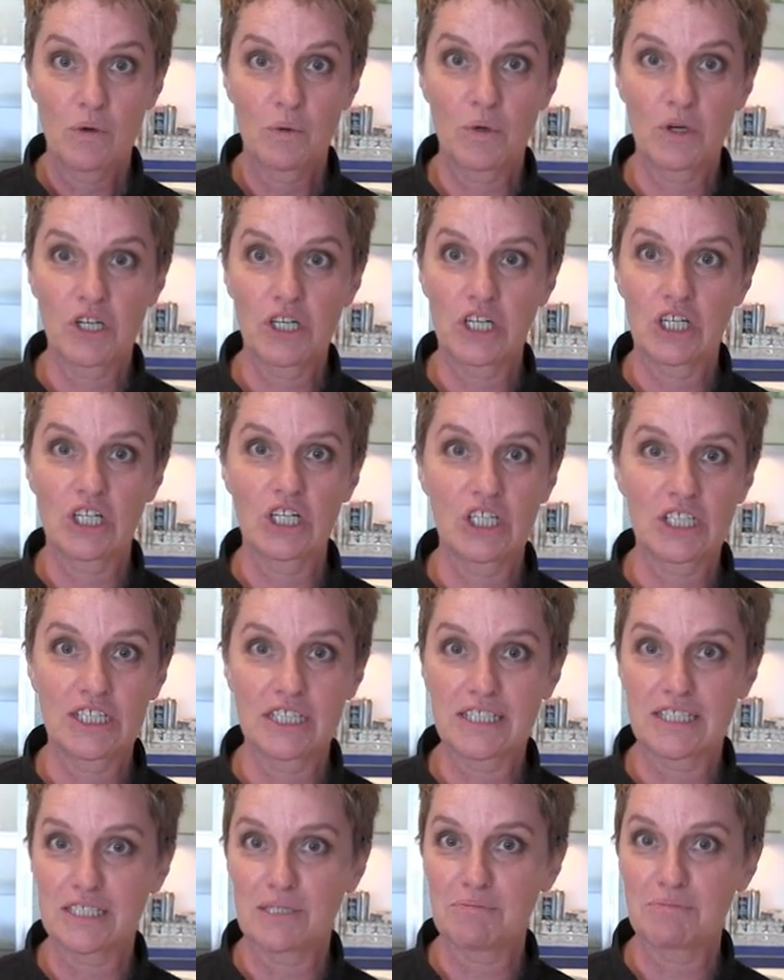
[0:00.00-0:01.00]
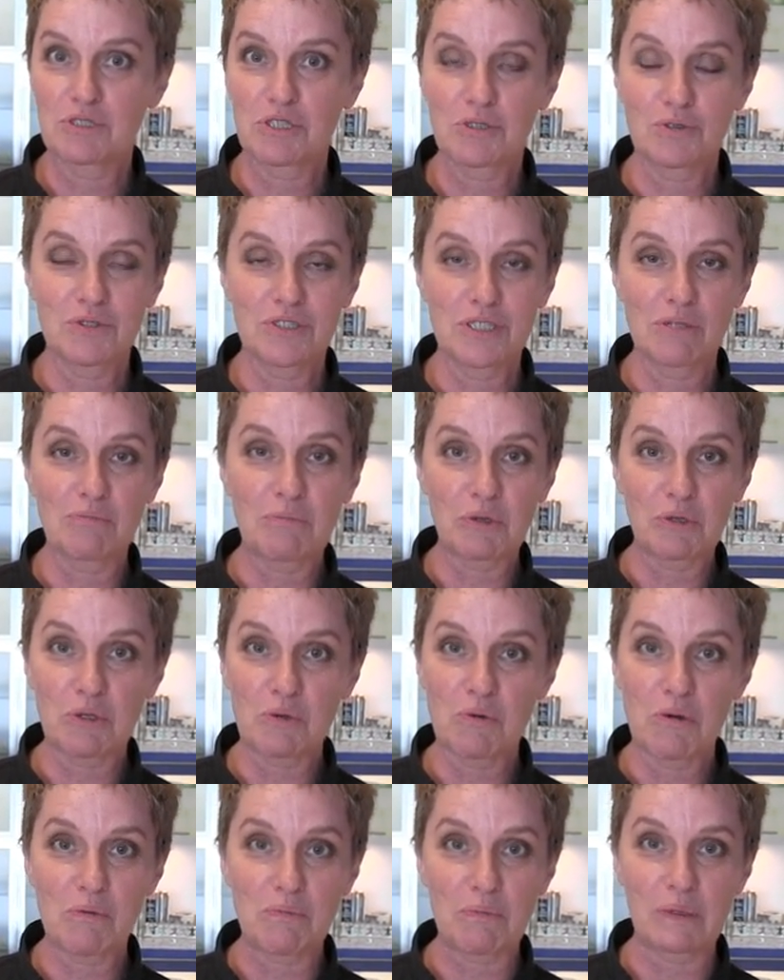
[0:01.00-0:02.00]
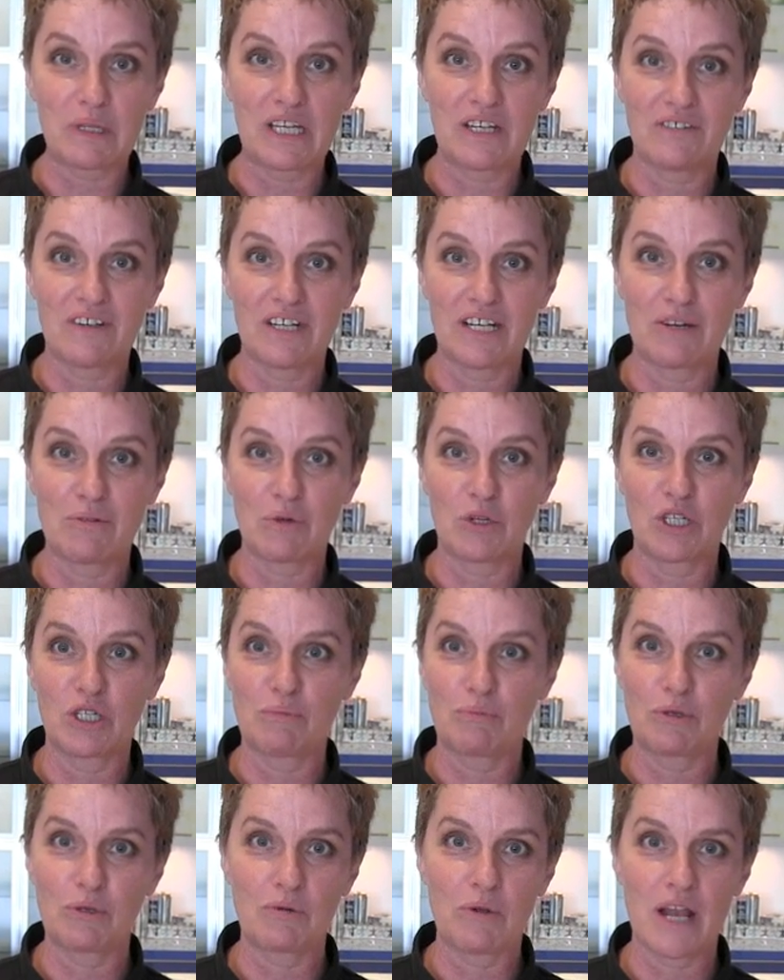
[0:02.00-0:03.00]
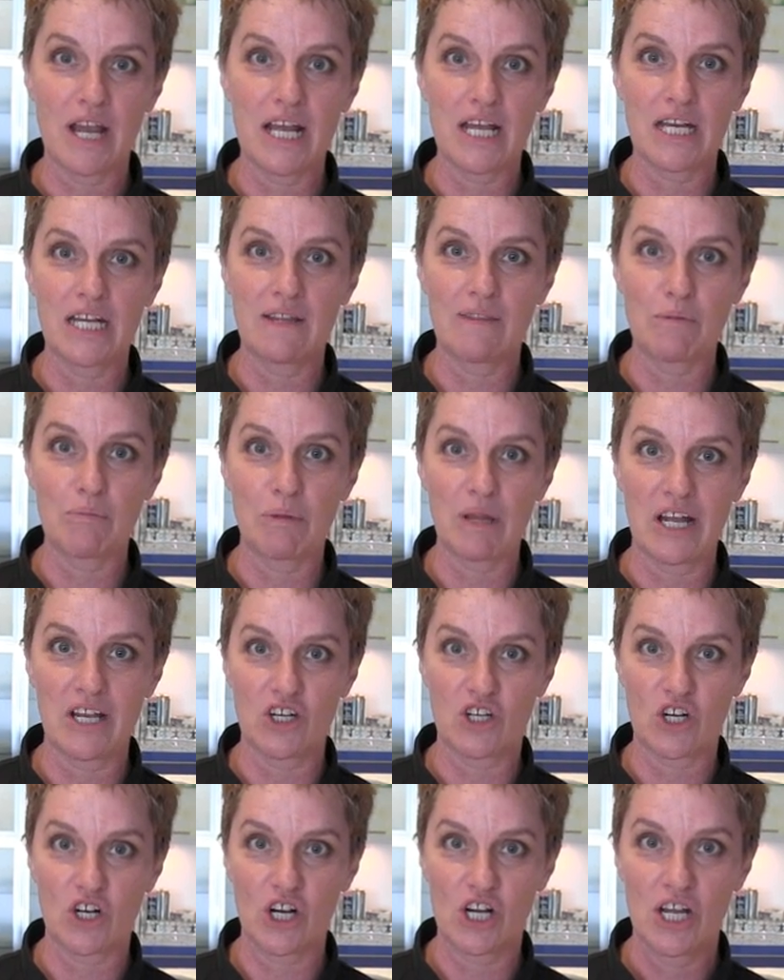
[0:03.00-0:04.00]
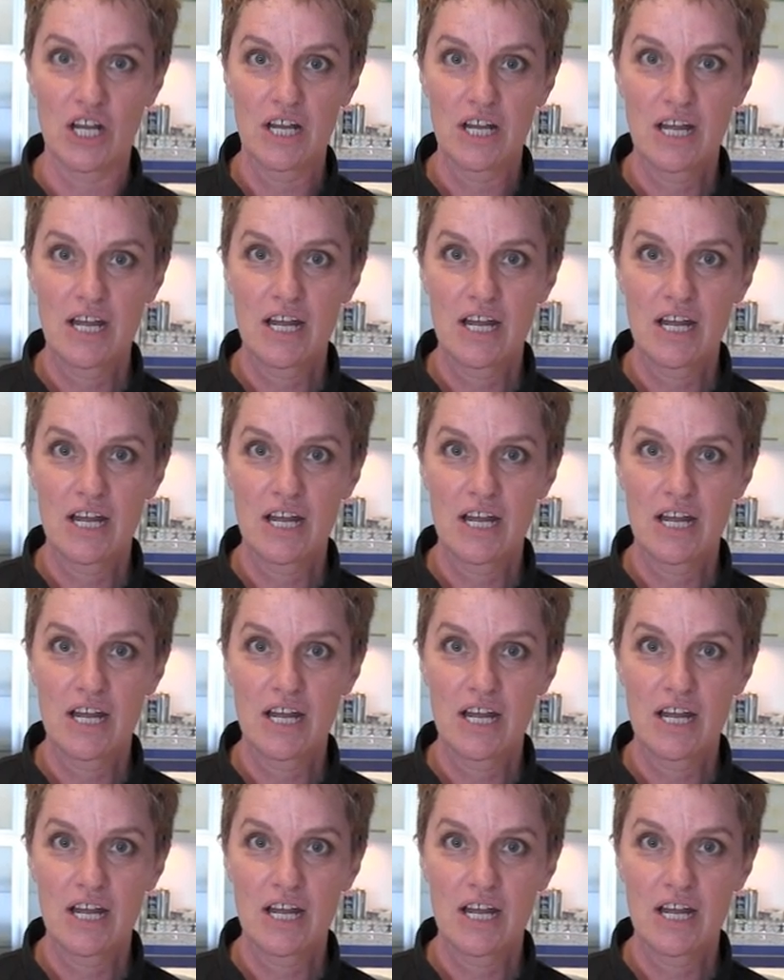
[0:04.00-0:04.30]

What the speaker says: We're going to cook this up so simple you won't believe it, and we're going to puree it in the blender.